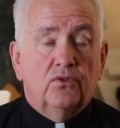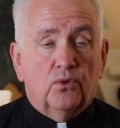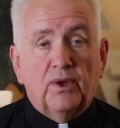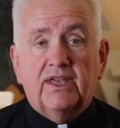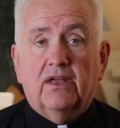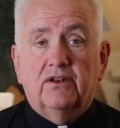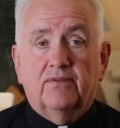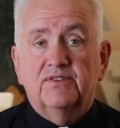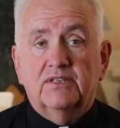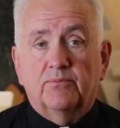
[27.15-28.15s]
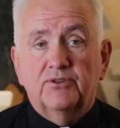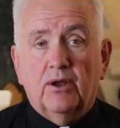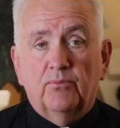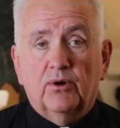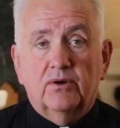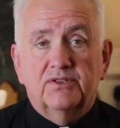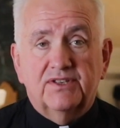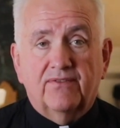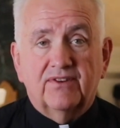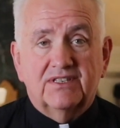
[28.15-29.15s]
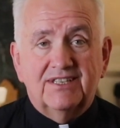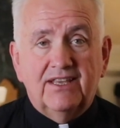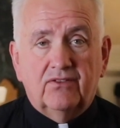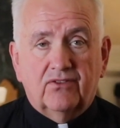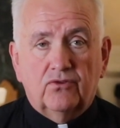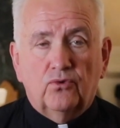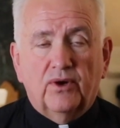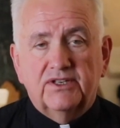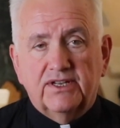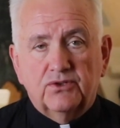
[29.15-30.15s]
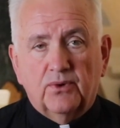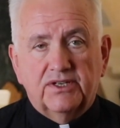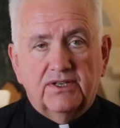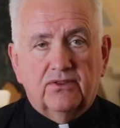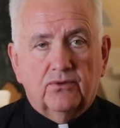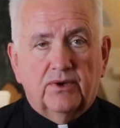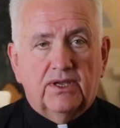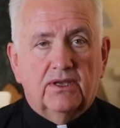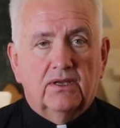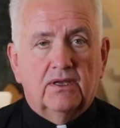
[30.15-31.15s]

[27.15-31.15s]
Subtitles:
the weekend of September 17th, 2023,